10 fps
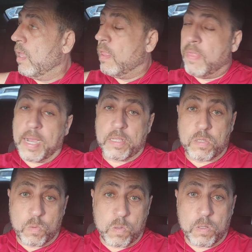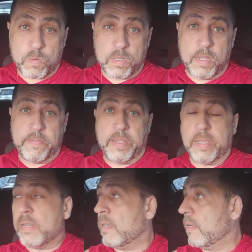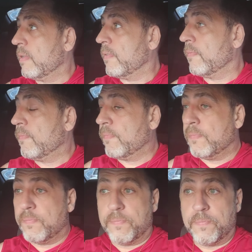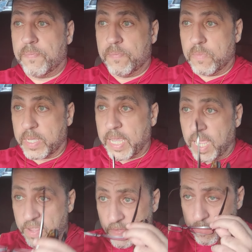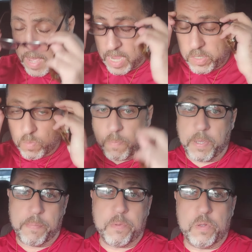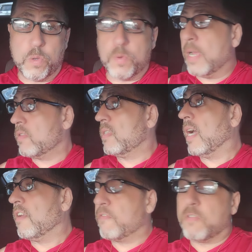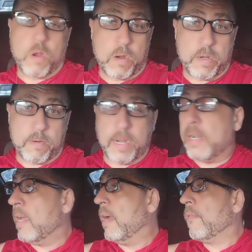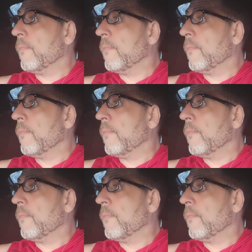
that's the world we're living in. Can't even imagine what people are doing outside of Florida right now.